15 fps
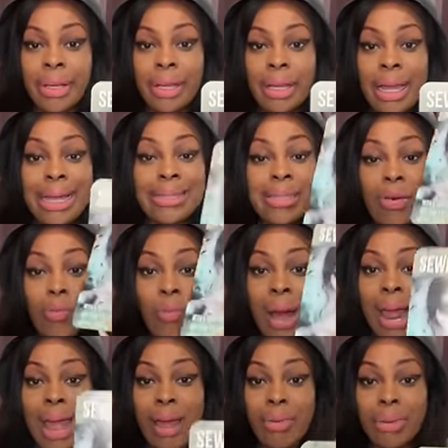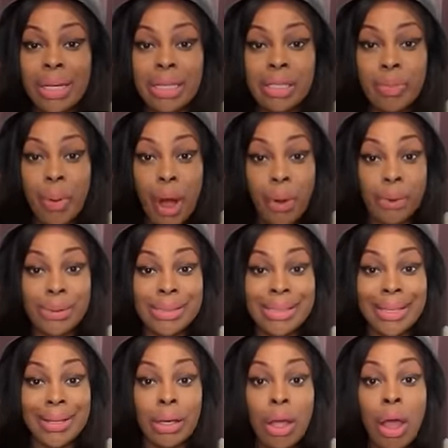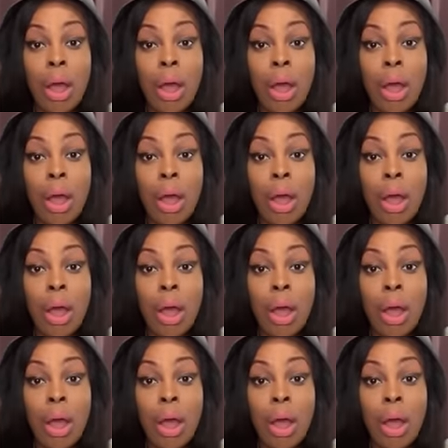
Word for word: He's around this person.